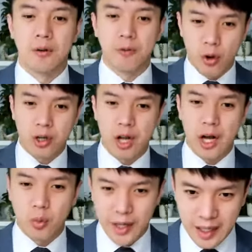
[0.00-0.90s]
4
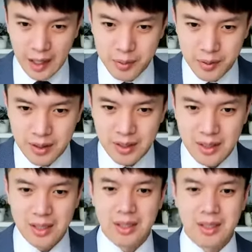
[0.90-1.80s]
o'clock wake up,
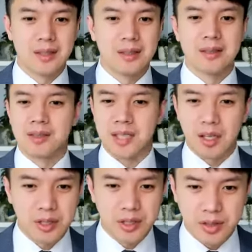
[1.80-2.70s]

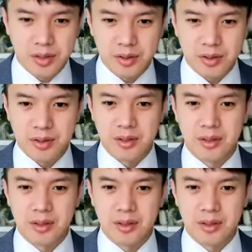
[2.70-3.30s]
celery juice,